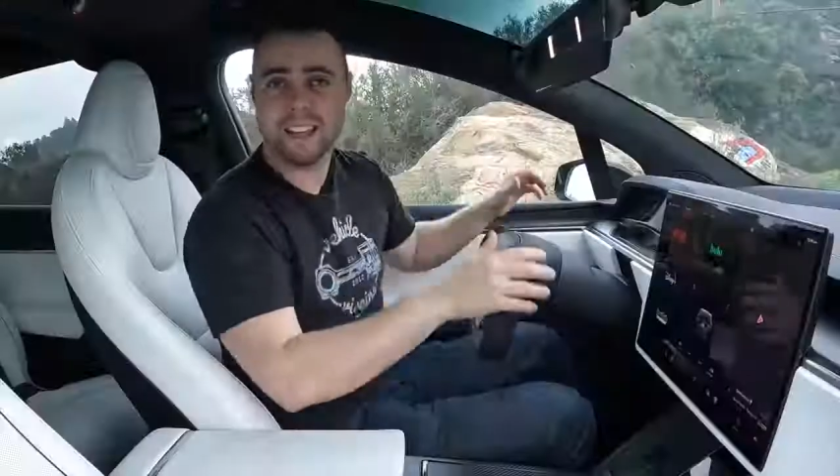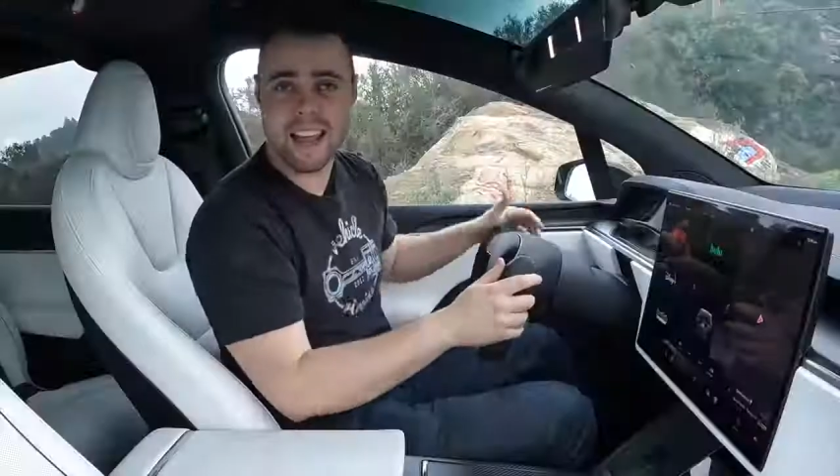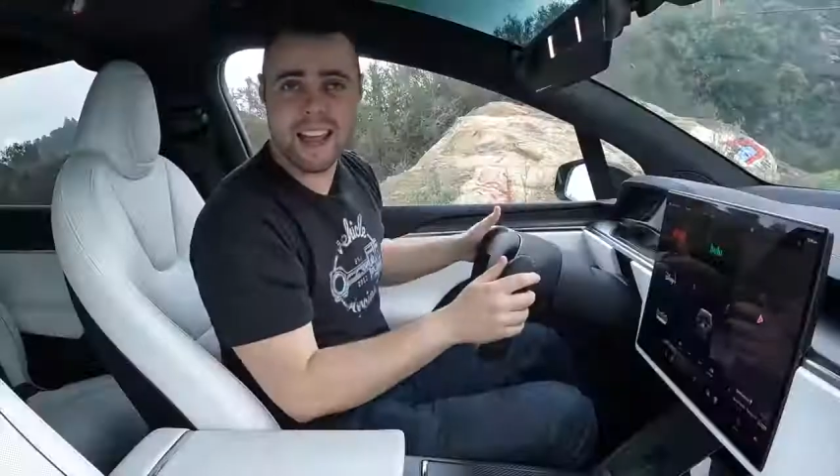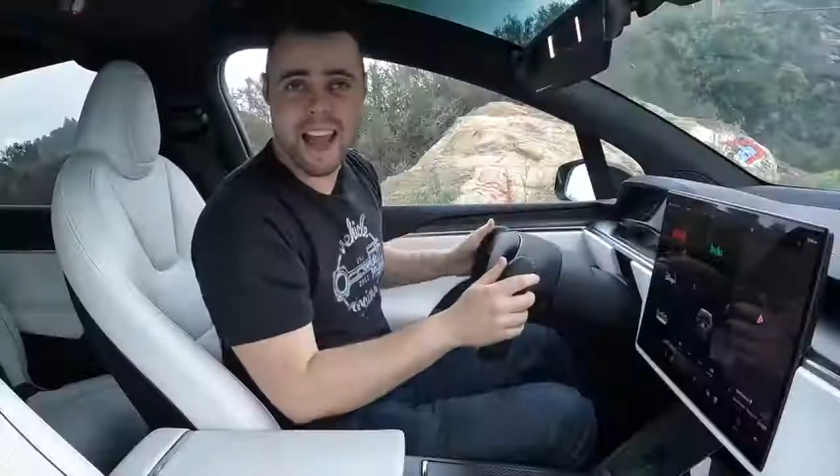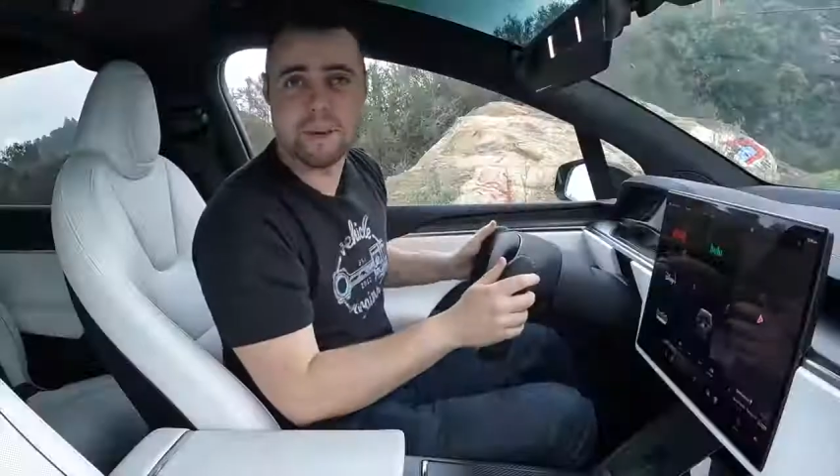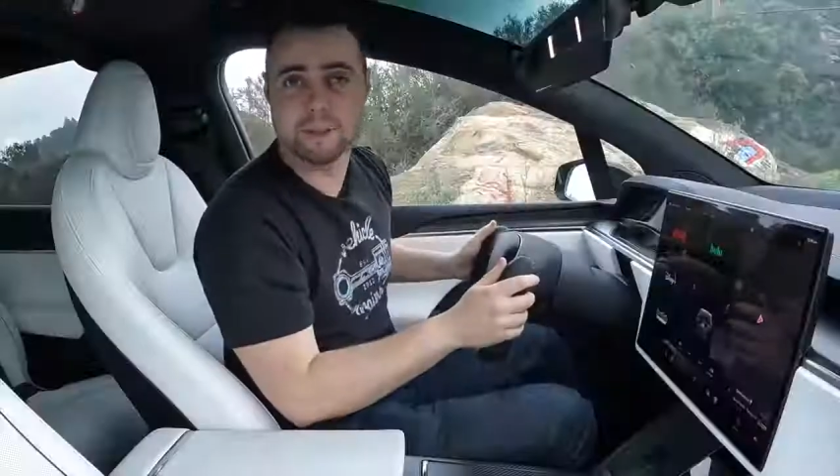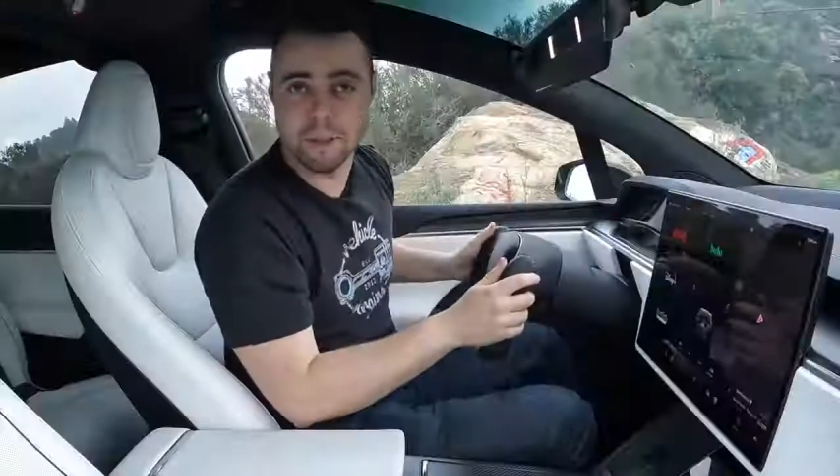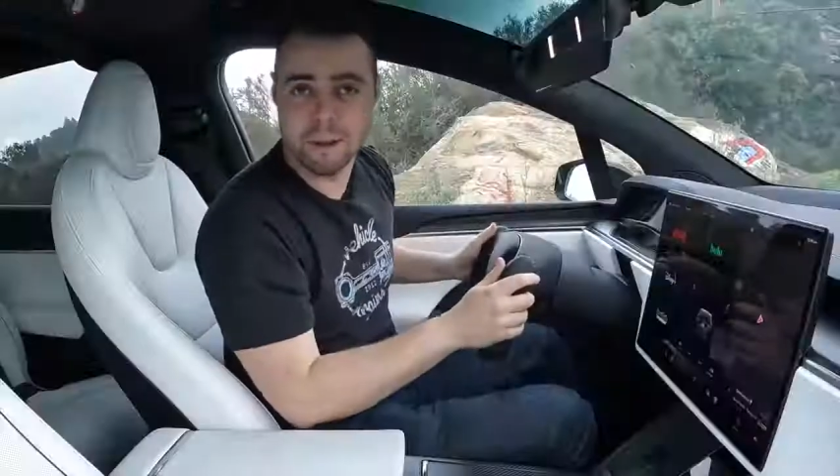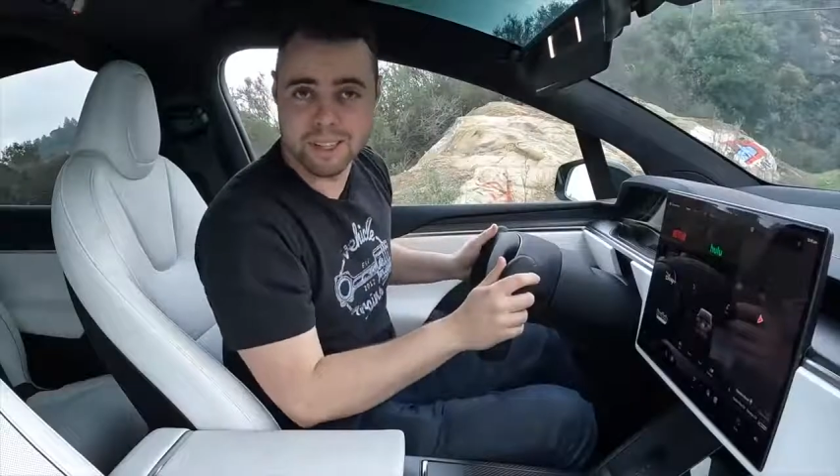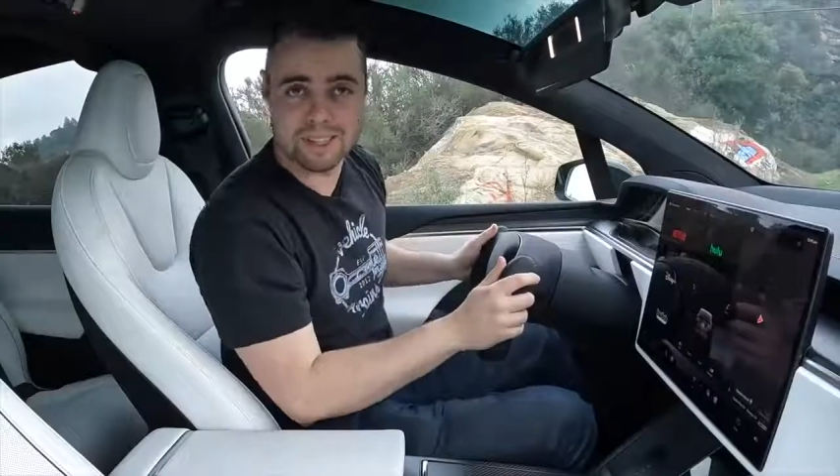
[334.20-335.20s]
they
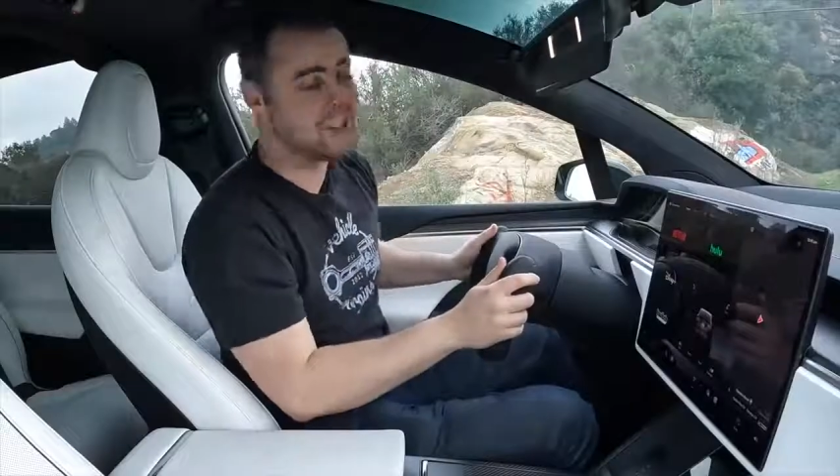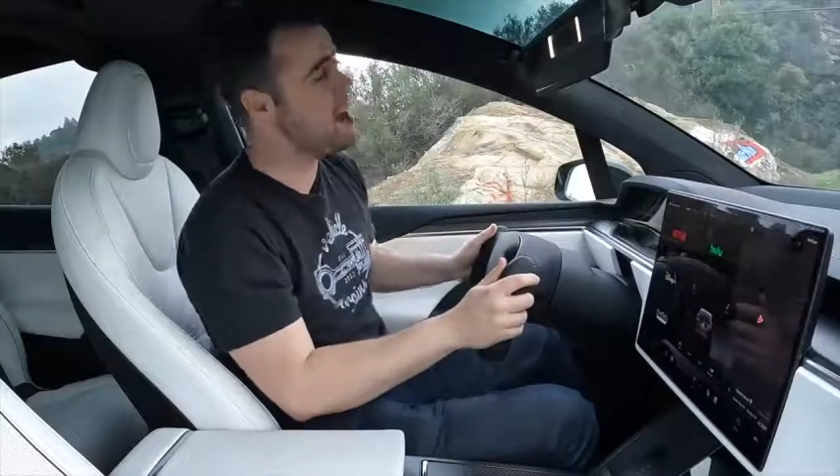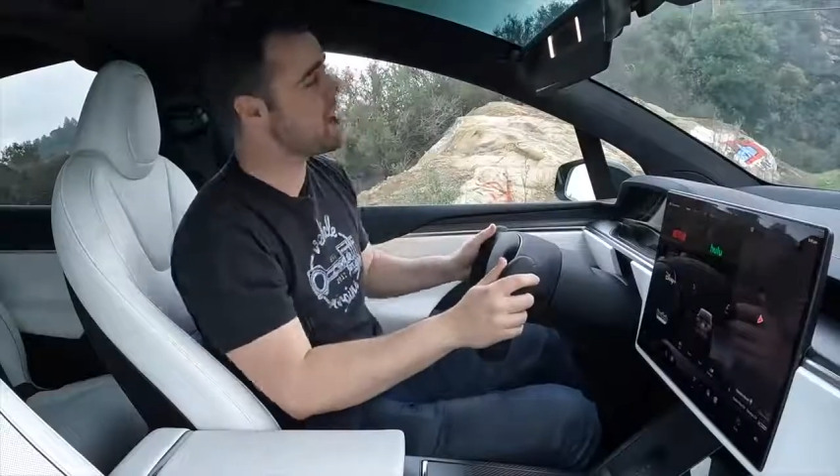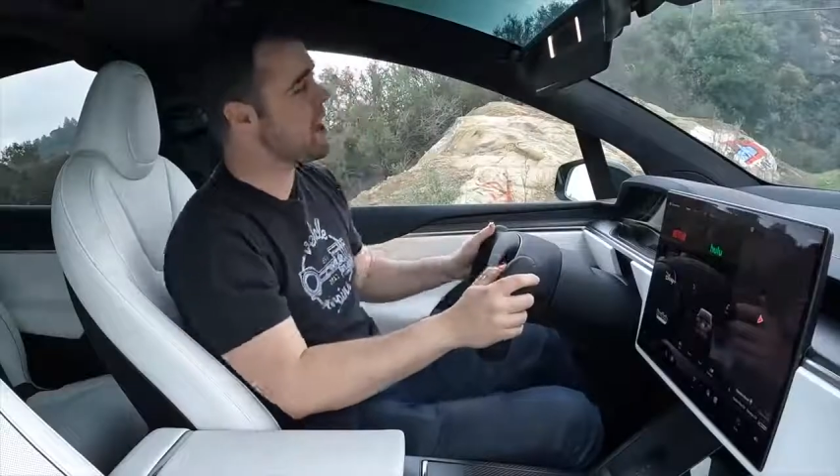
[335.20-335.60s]
absolutely suck,